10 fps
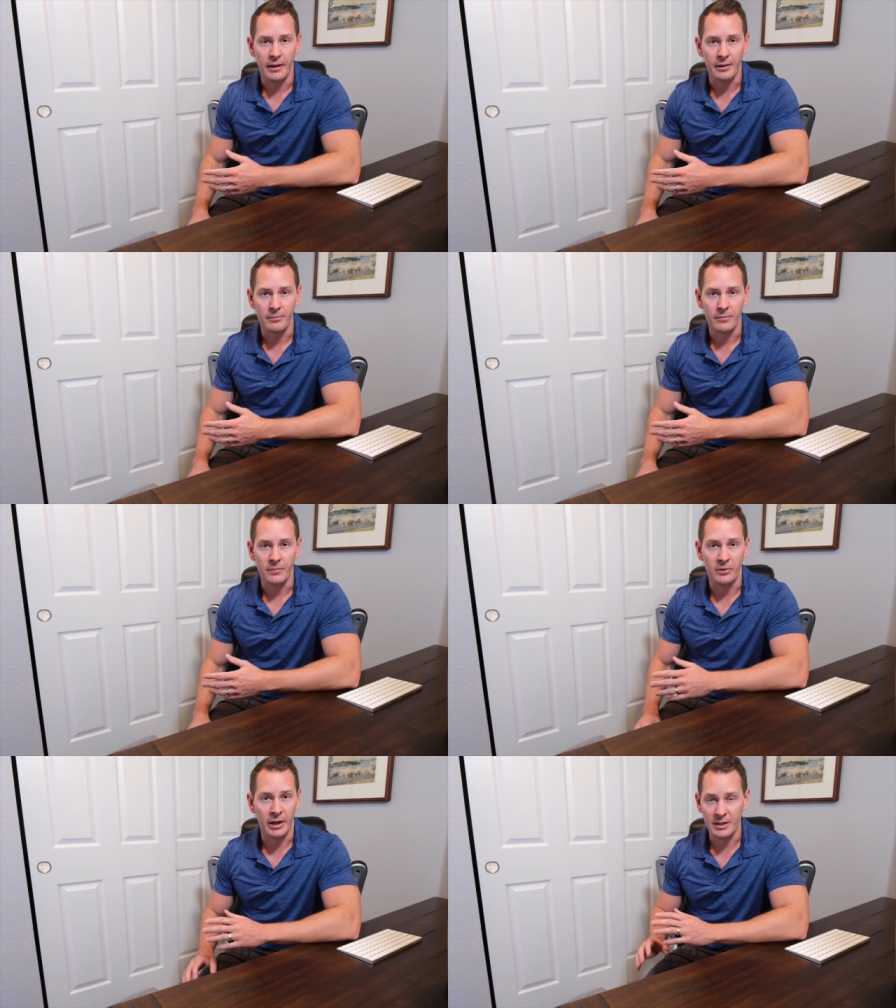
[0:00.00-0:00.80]
Um,
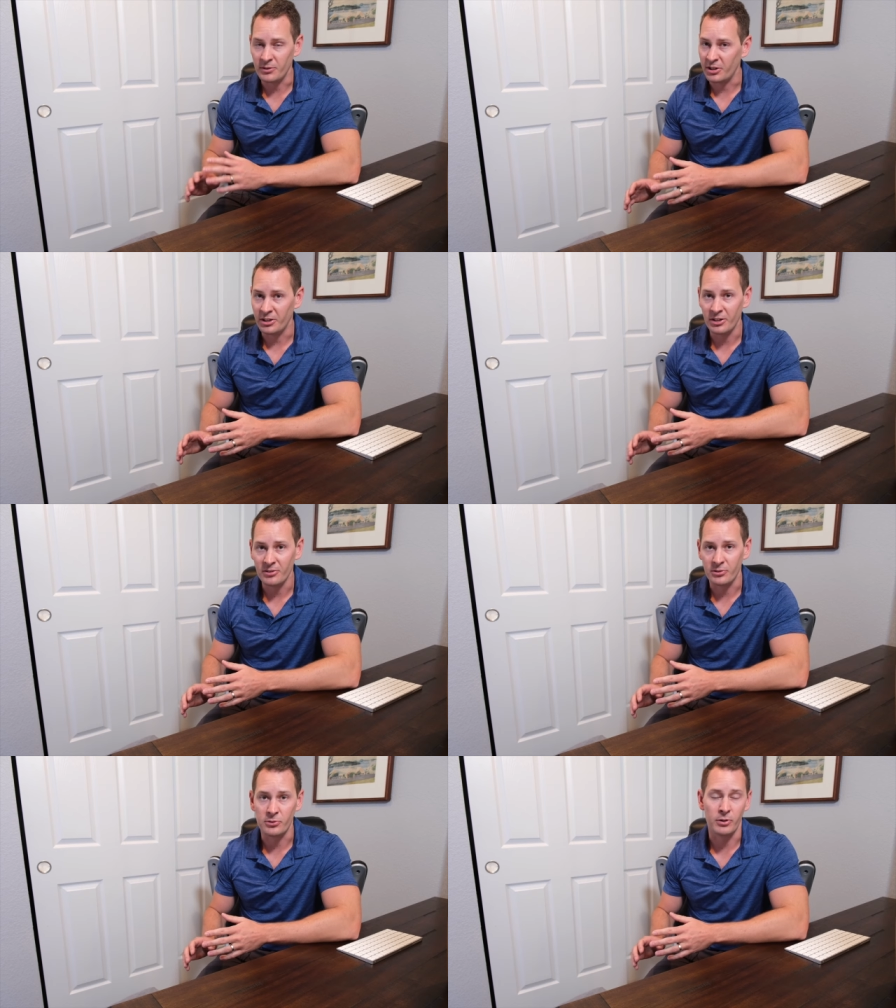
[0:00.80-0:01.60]
not even kidding
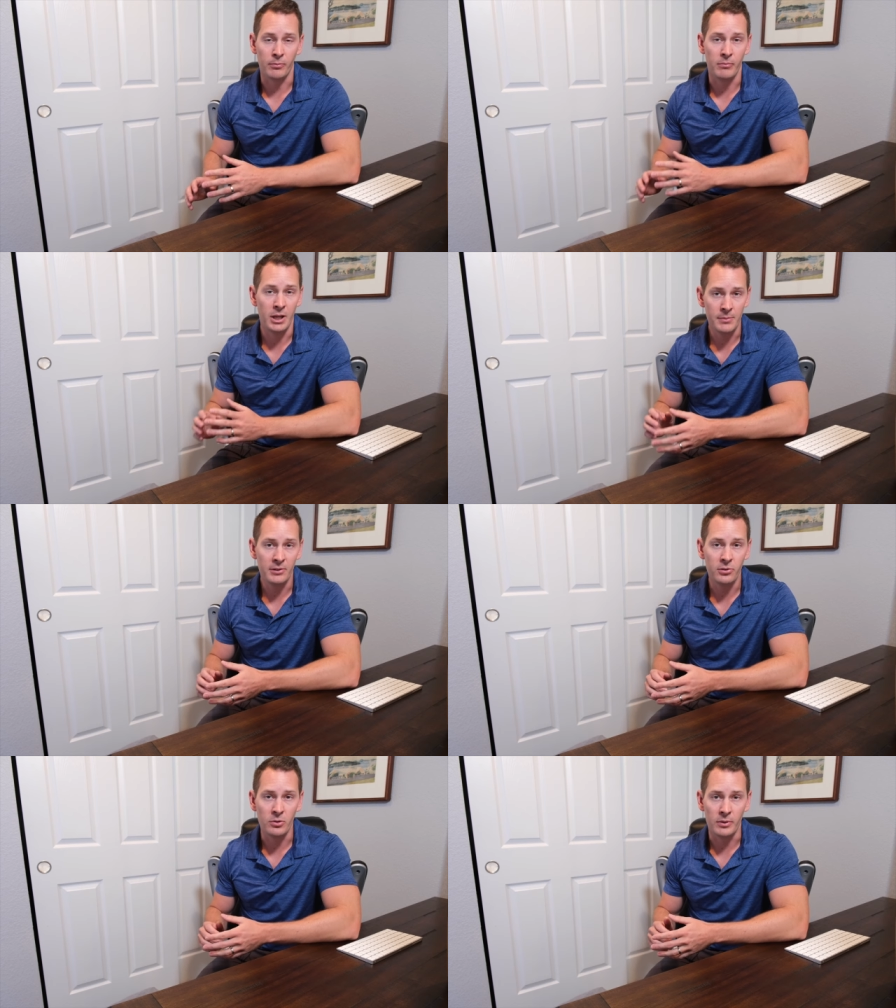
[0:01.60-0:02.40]
here, this took
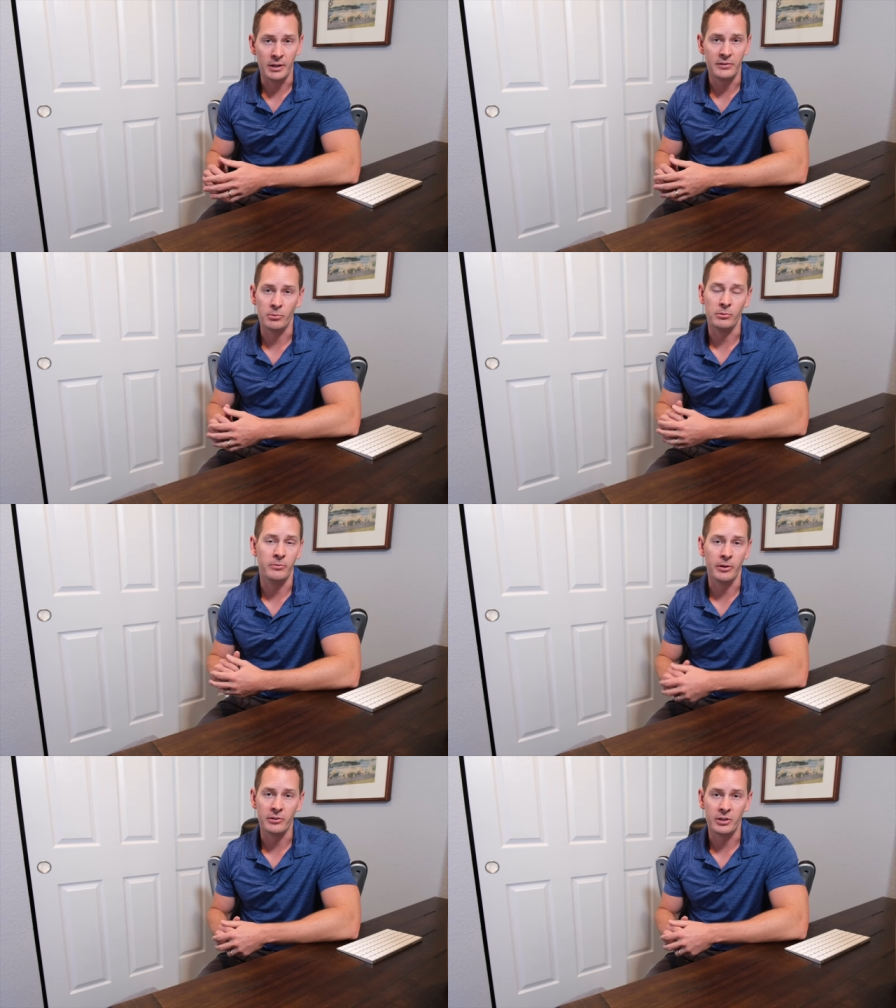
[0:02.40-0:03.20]
maybe two minutes. It was very